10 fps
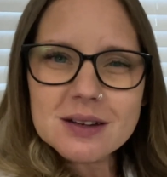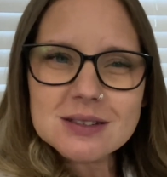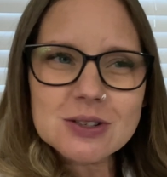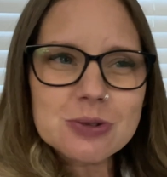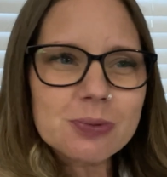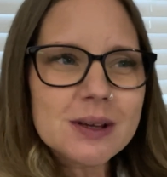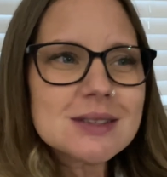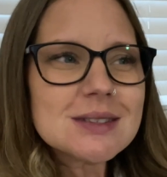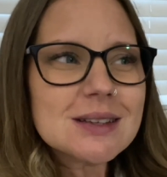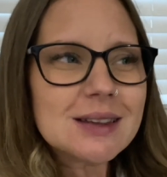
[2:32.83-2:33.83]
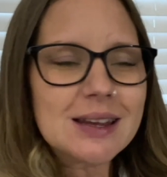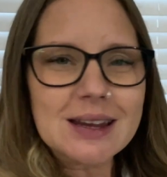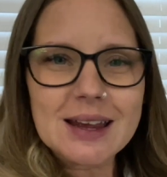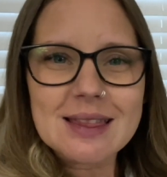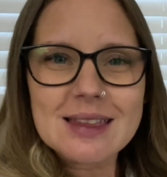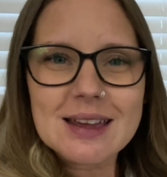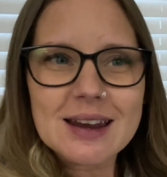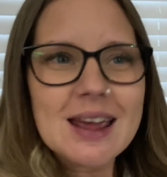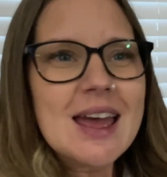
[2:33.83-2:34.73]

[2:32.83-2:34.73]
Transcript: until recently. And then,